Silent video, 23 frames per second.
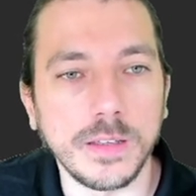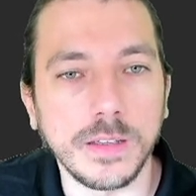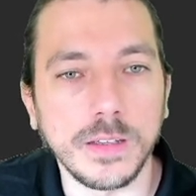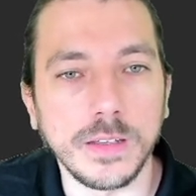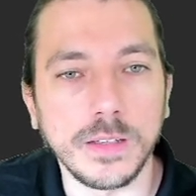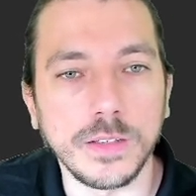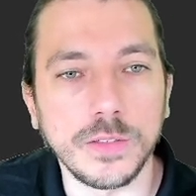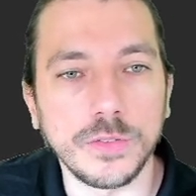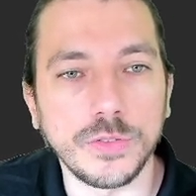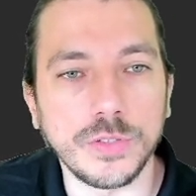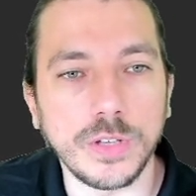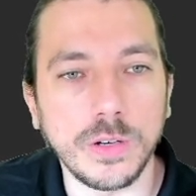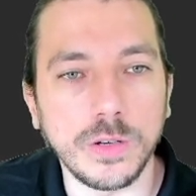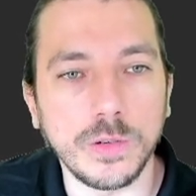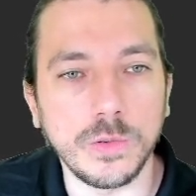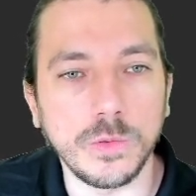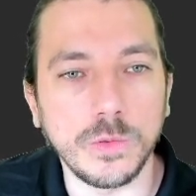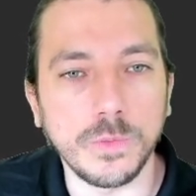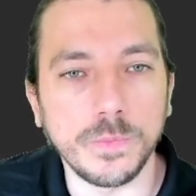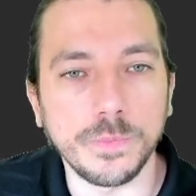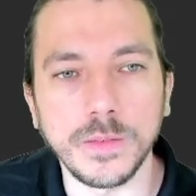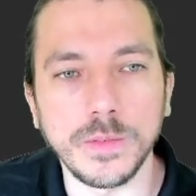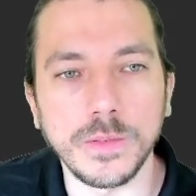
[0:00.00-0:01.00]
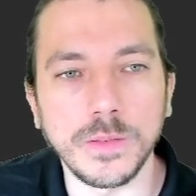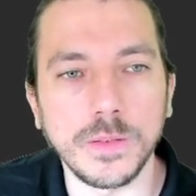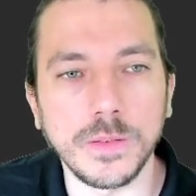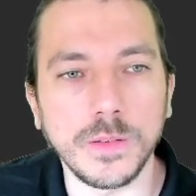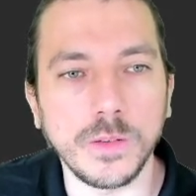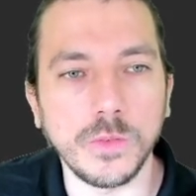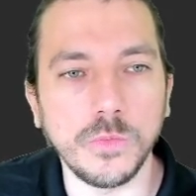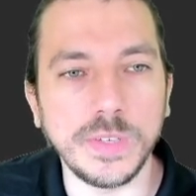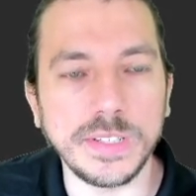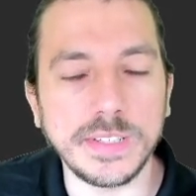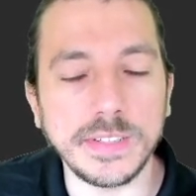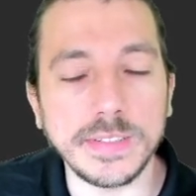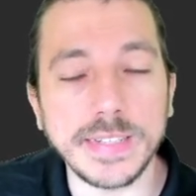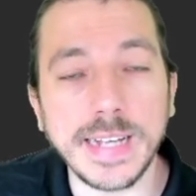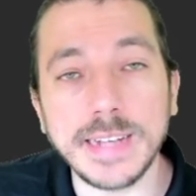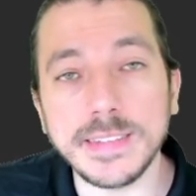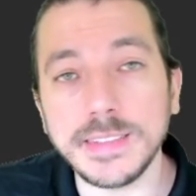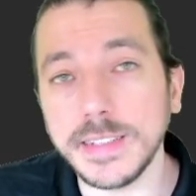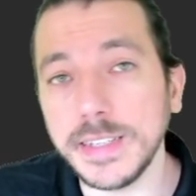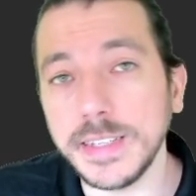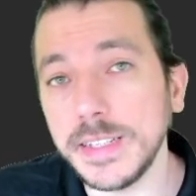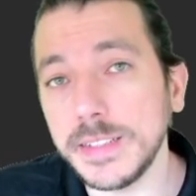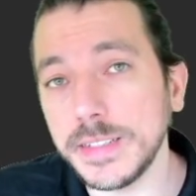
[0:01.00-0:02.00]
So with that
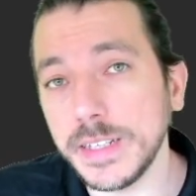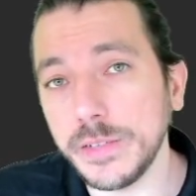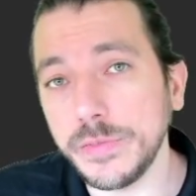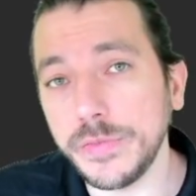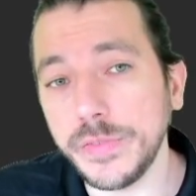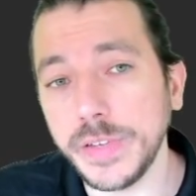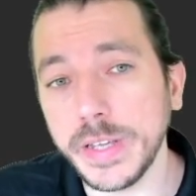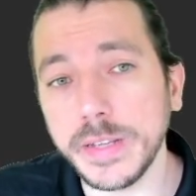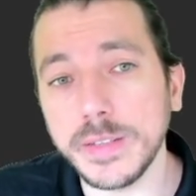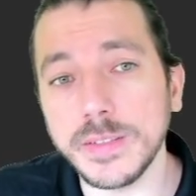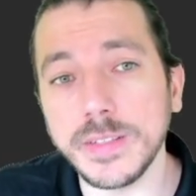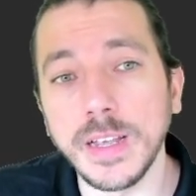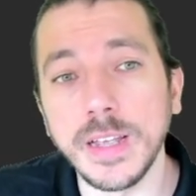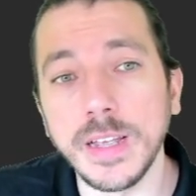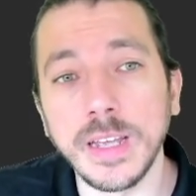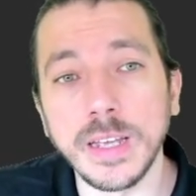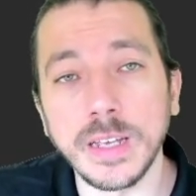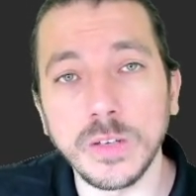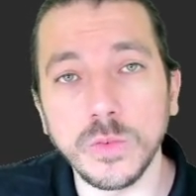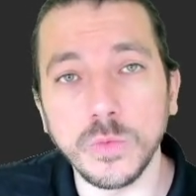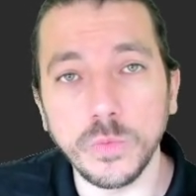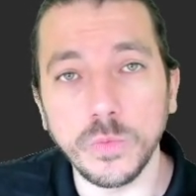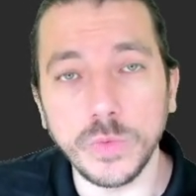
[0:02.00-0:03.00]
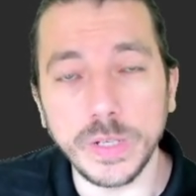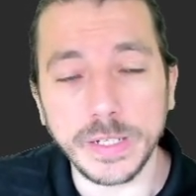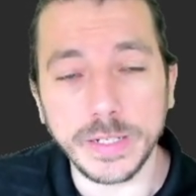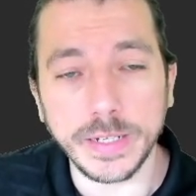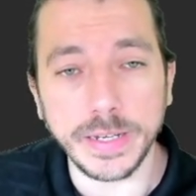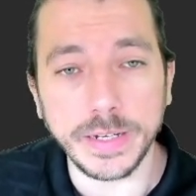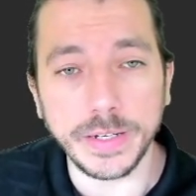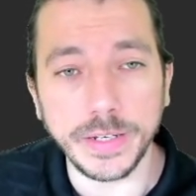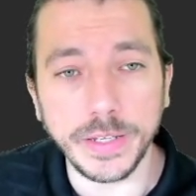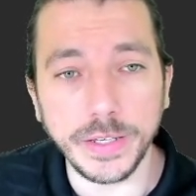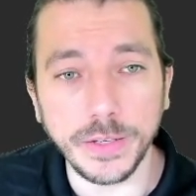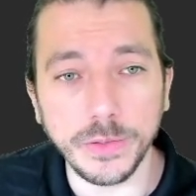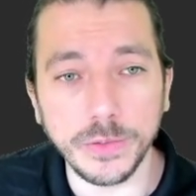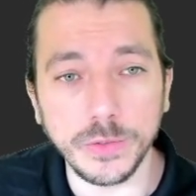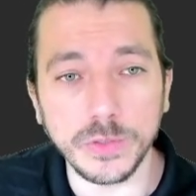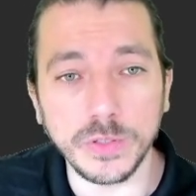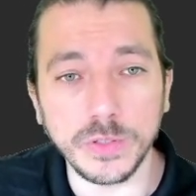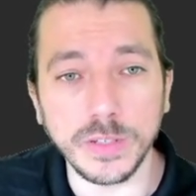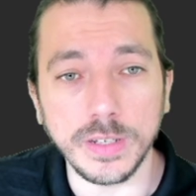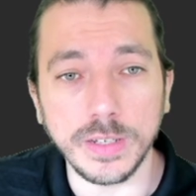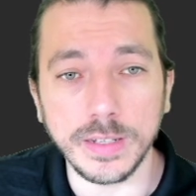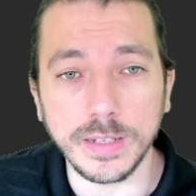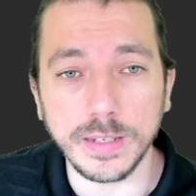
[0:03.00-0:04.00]
interface, we can use
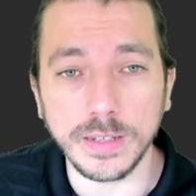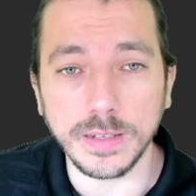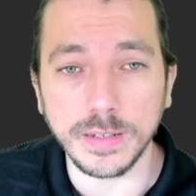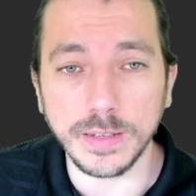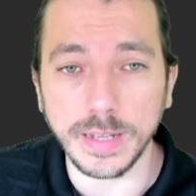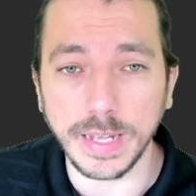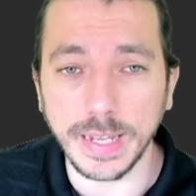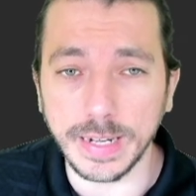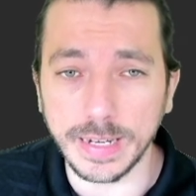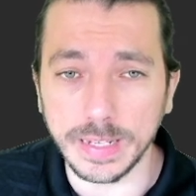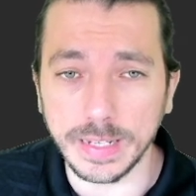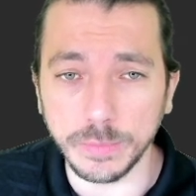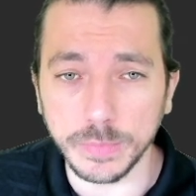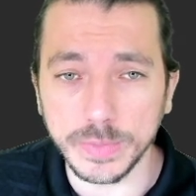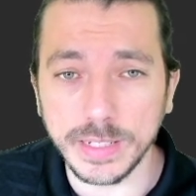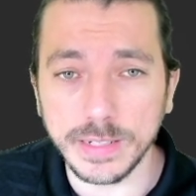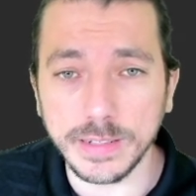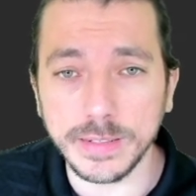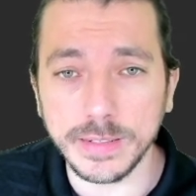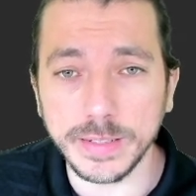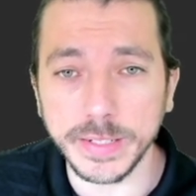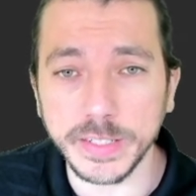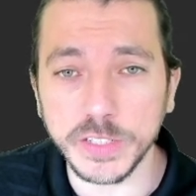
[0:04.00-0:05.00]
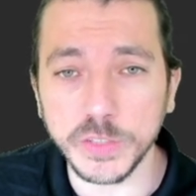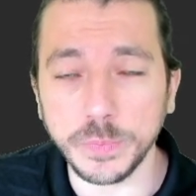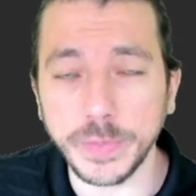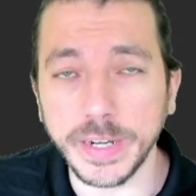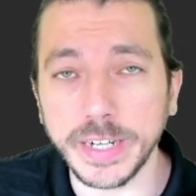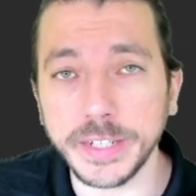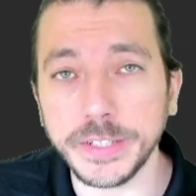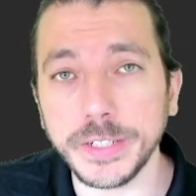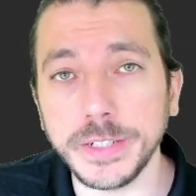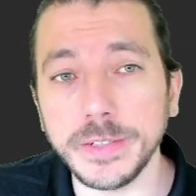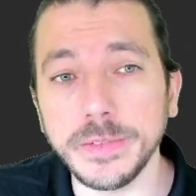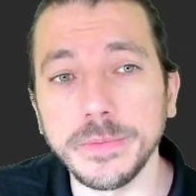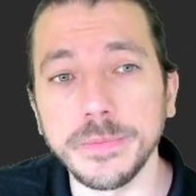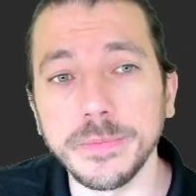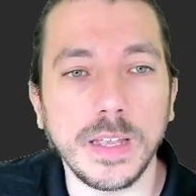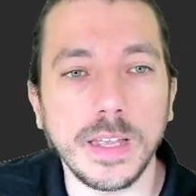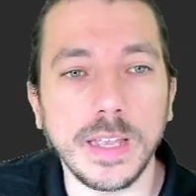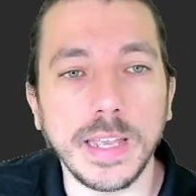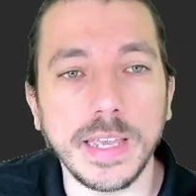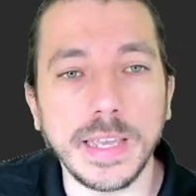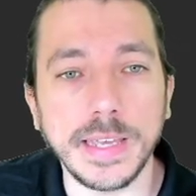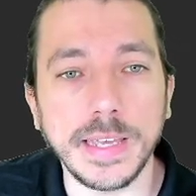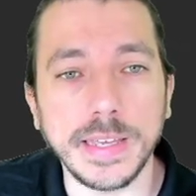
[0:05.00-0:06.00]
a lambda expression.
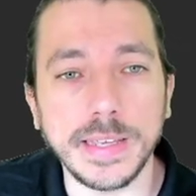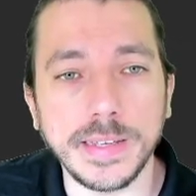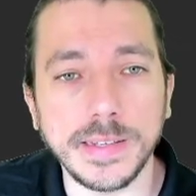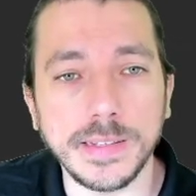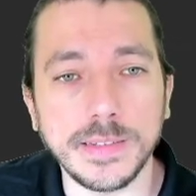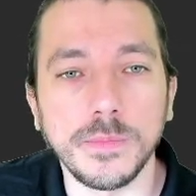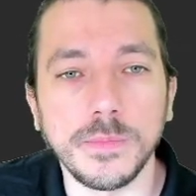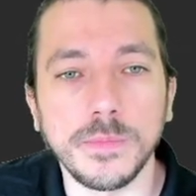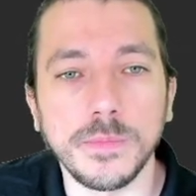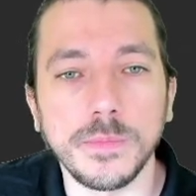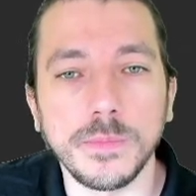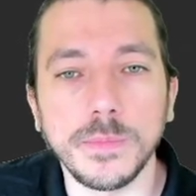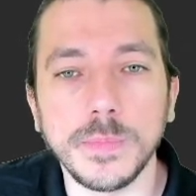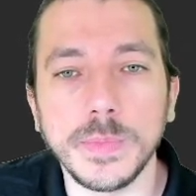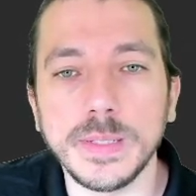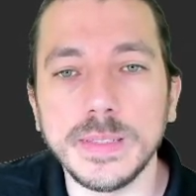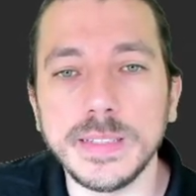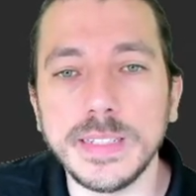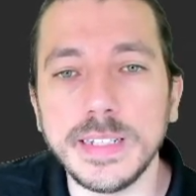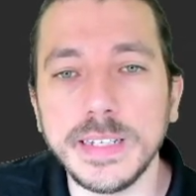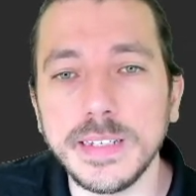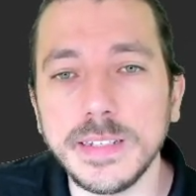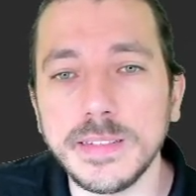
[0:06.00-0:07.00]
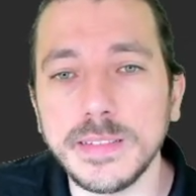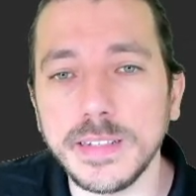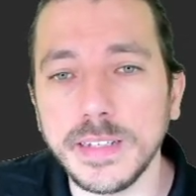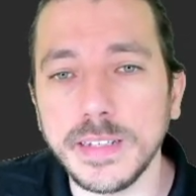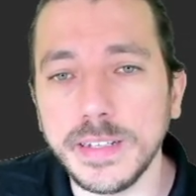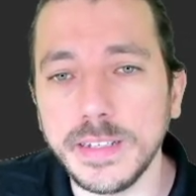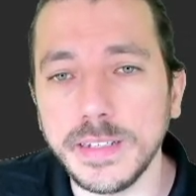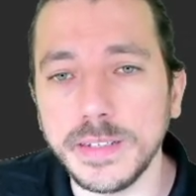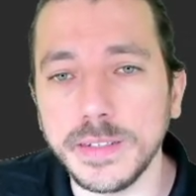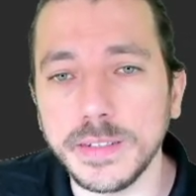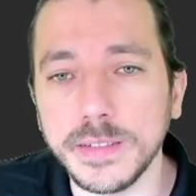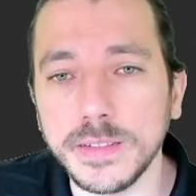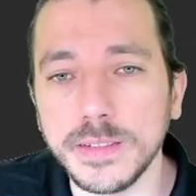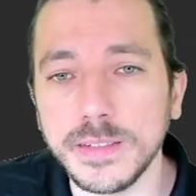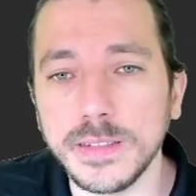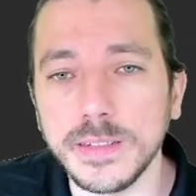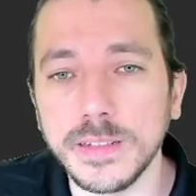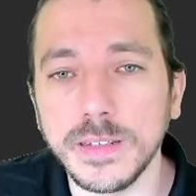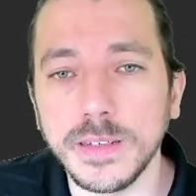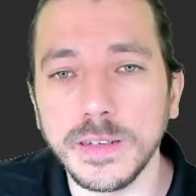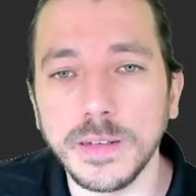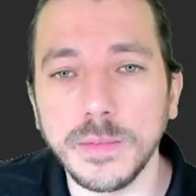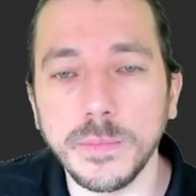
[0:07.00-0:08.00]
And this is
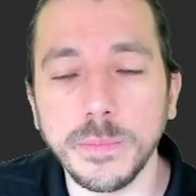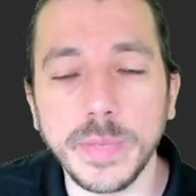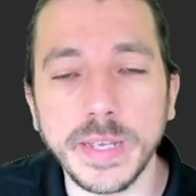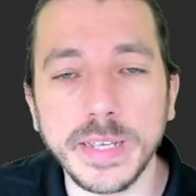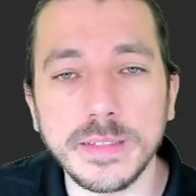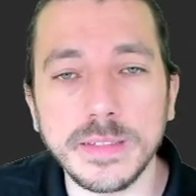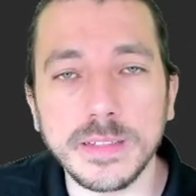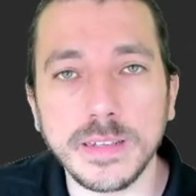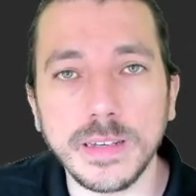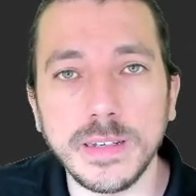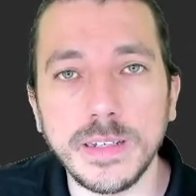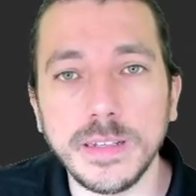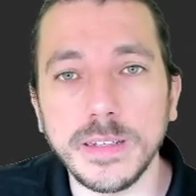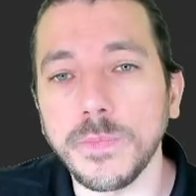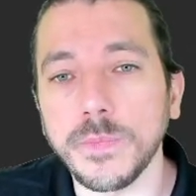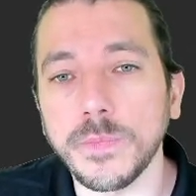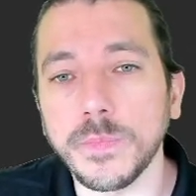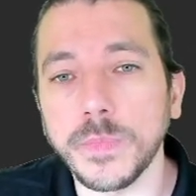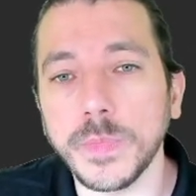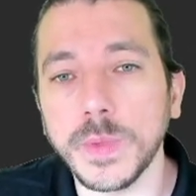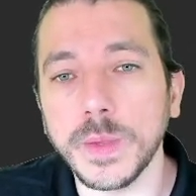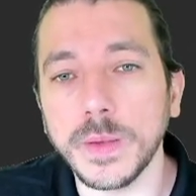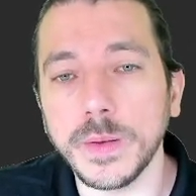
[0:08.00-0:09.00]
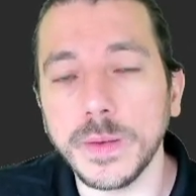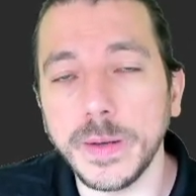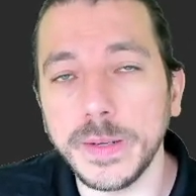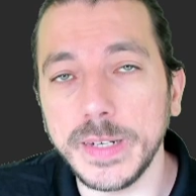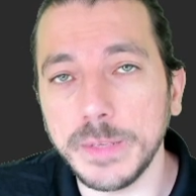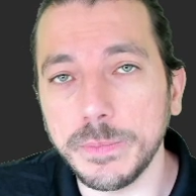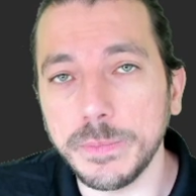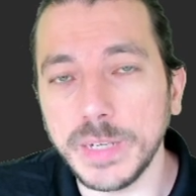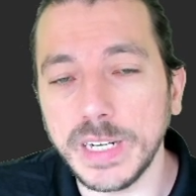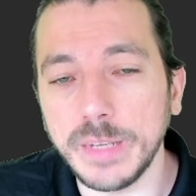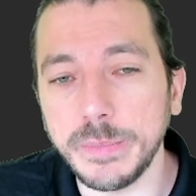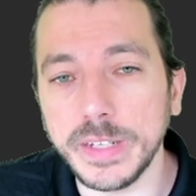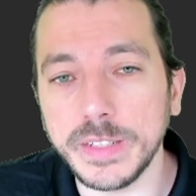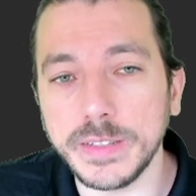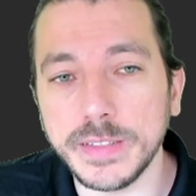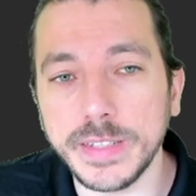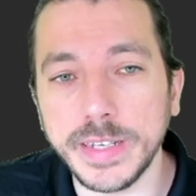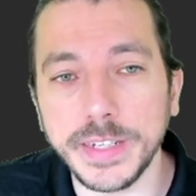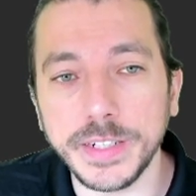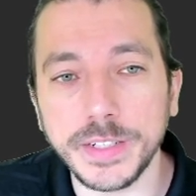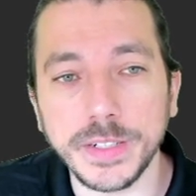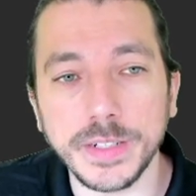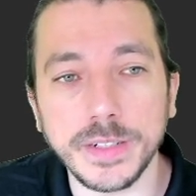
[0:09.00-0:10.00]
basically an
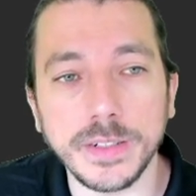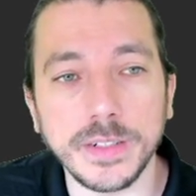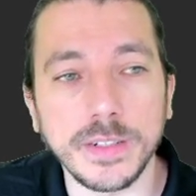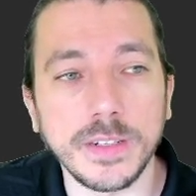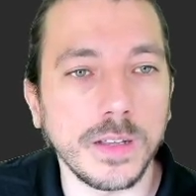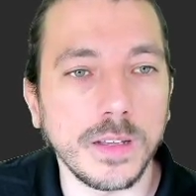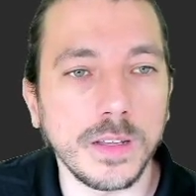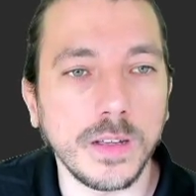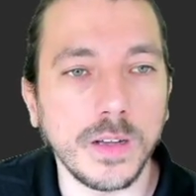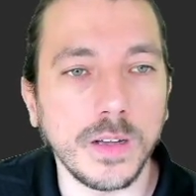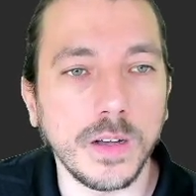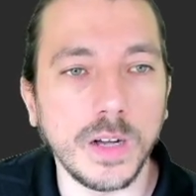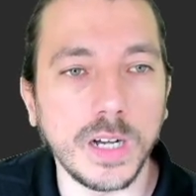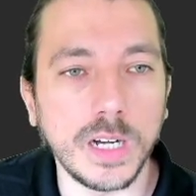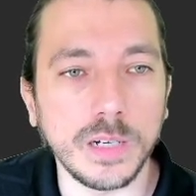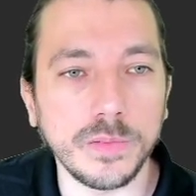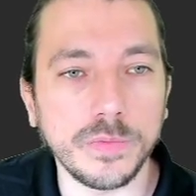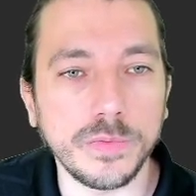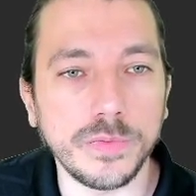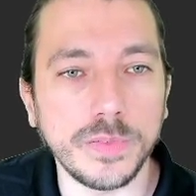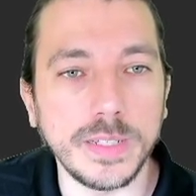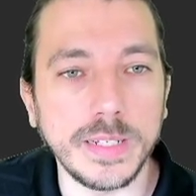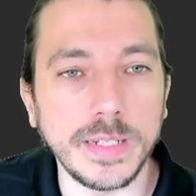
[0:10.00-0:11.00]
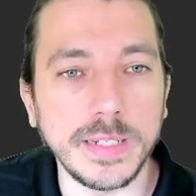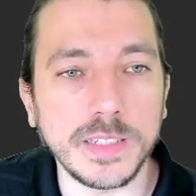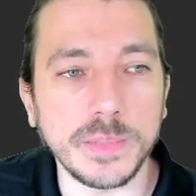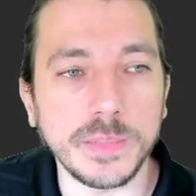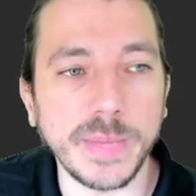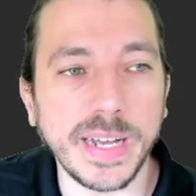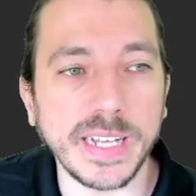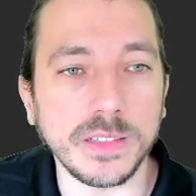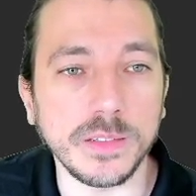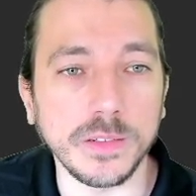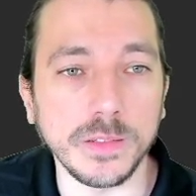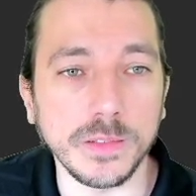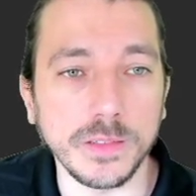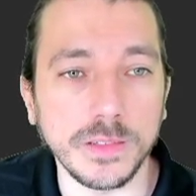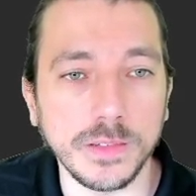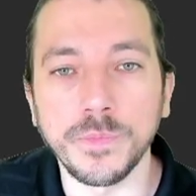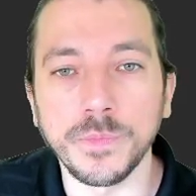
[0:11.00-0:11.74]
implementation of this method.